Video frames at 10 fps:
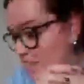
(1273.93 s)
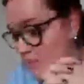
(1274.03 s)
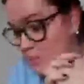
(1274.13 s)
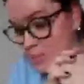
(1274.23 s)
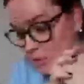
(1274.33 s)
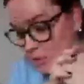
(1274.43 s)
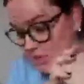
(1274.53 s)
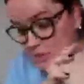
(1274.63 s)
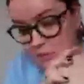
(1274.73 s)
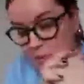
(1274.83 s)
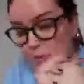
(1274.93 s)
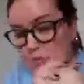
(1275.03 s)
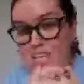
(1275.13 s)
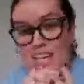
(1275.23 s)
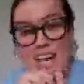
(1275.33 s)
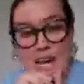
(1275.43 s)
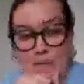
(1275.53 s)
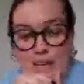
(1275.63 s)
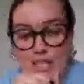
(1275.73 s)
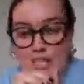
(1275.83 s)
we will keep you posted
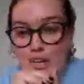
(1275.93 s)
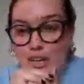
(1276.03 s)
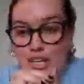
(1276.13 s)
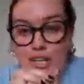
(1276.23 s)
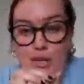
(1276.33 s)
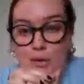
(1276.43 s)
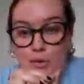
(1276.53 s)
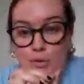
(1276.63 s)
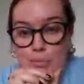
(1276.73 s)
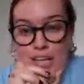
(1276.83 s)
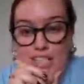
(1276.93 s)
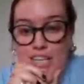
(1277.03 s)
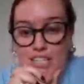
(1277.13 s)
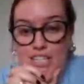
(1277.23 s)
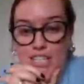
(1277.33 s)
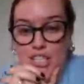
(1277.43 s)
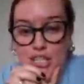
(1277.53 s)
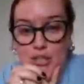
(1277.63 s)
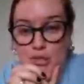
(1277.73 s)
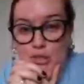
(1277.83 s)
and make sure you pay attention
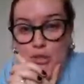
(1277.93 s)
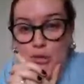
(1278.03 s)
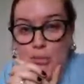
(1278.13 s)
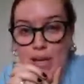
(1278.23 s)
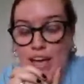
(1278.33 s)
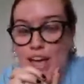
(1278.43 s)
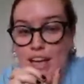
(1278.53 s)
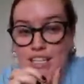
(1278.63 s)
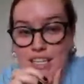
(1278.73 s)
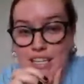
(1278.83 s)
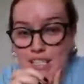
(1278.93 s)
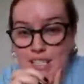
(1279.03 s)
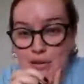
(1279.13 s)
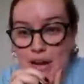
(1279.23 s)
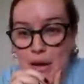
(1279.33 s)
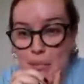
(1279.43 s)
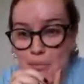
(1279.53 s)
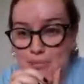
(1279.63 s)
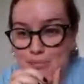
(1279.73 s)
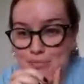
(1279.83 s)
to YouTube and to
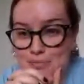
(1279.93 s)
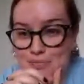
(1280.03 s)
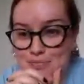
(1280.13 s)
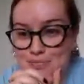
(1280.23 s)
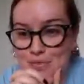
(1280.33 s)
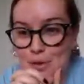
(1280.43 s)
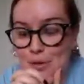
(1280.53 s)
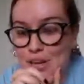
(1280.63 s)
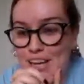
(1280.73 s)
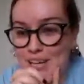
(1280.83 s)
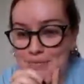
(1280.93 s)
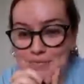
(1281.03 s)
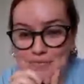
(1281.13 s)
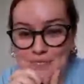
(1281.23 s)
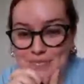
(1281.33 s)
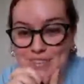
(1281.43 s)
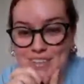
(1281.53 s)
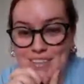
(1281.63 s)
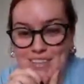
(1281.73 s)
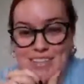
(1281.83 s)
Instagram. Okay?
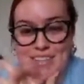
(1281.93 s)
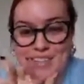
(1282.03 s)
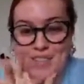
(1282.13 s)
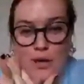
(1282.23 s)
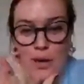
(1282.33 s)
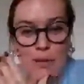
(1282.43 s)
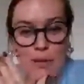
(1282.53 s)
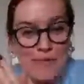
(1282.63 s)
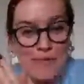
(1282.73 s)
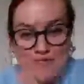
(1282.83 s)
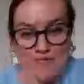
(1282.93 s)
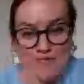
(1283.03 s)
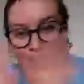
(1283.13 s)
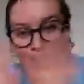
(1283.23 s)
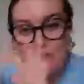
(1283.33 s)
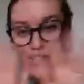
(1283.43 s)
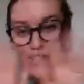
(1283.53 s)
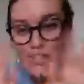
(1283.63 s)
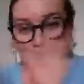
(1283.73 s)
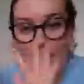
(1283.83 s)
So I'll see
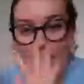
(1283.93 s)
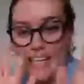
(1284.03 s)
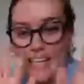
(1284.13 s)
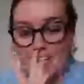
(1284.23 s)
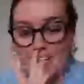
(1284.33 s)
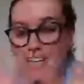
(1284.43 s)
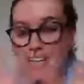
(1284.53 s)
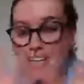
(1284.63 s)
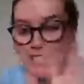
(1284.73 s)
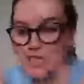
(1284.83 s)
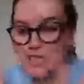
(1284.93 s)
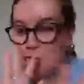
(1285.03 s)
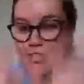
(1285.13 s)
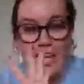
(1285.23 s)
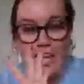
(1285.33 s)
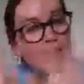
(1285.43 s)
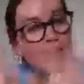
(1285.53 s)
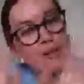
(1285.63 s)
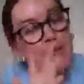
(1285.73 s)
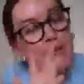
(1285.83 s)
you guys next Tuesday
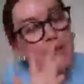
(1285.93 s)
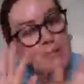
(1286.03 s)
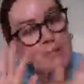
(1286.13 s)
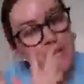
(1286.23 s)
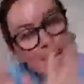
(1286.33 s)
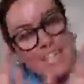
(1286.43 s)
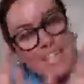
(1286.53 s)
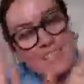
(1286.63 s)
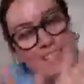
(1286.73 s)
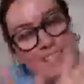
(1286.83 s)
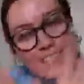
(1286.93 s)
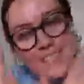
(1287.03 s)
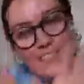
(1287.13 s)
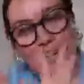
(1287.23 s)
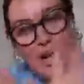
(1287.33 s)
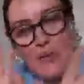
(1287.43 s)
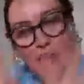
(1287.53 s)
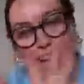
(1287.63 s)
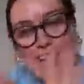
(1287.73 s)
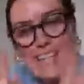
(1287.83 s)
for bedtime stories. All
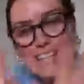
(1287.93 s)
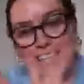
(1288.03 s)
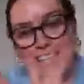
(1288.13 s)
right?